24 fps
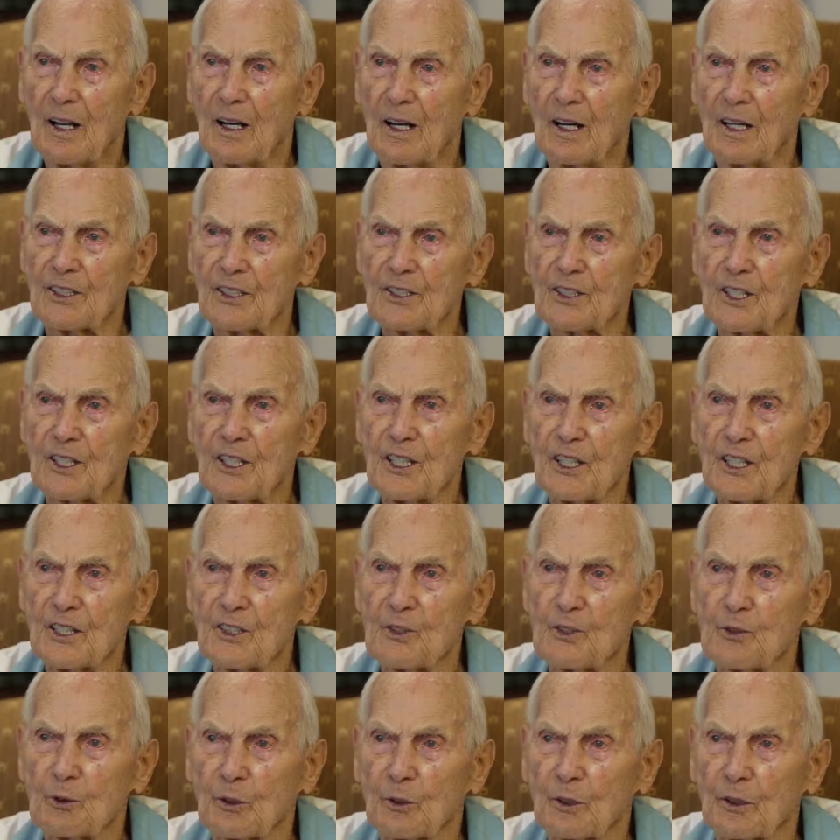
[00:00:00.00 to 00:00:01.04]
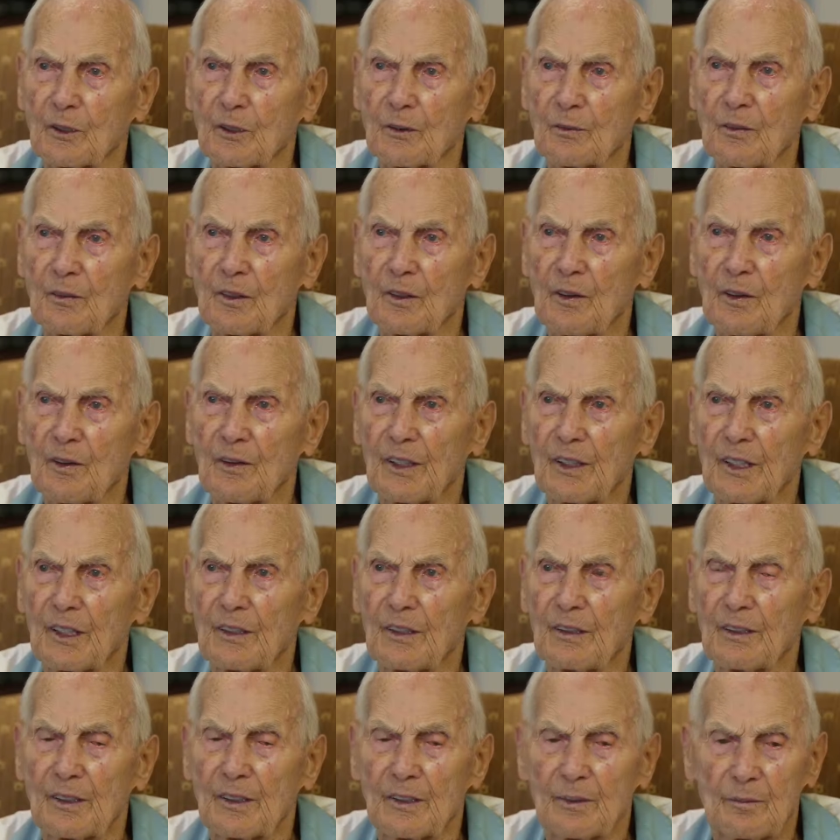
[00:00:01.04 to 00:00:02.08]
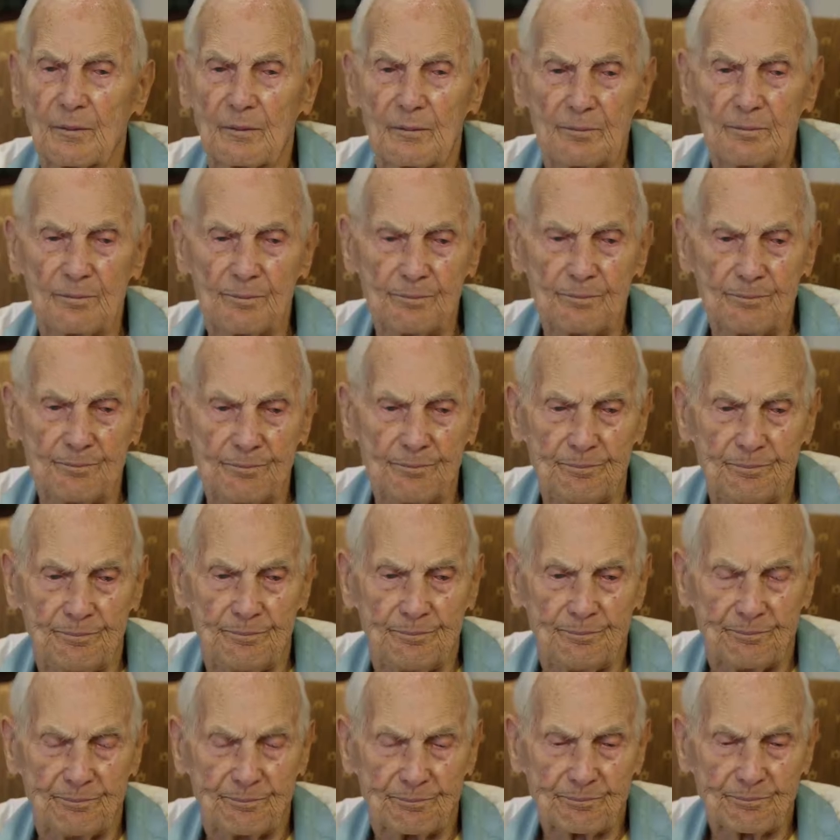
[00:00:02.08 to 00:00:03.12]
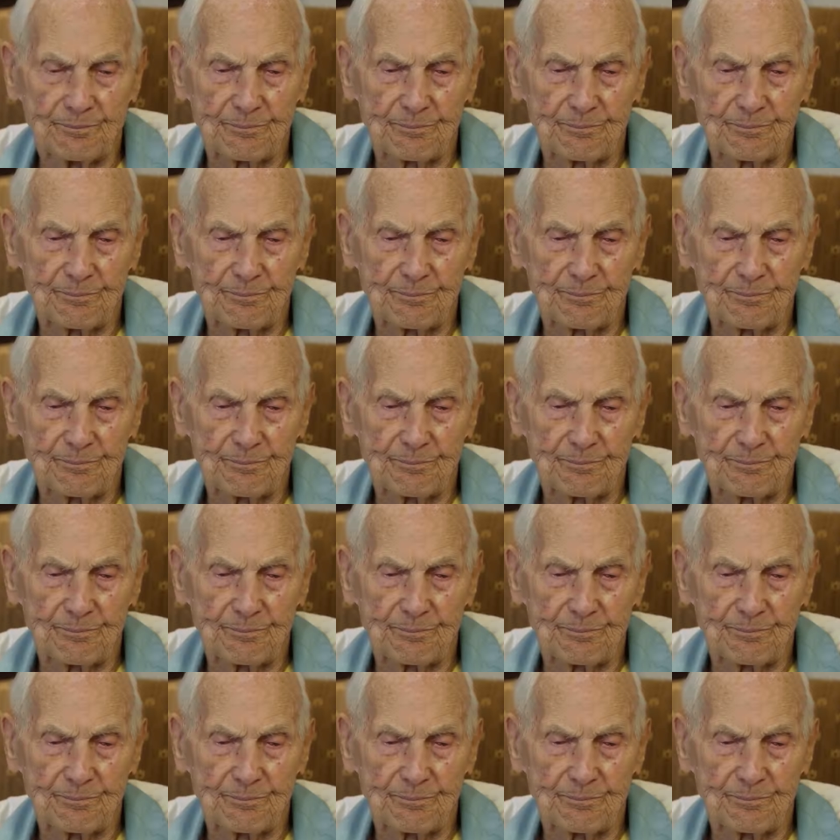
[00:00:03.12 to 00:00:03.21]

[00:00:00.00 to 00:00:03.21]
us kids were there, and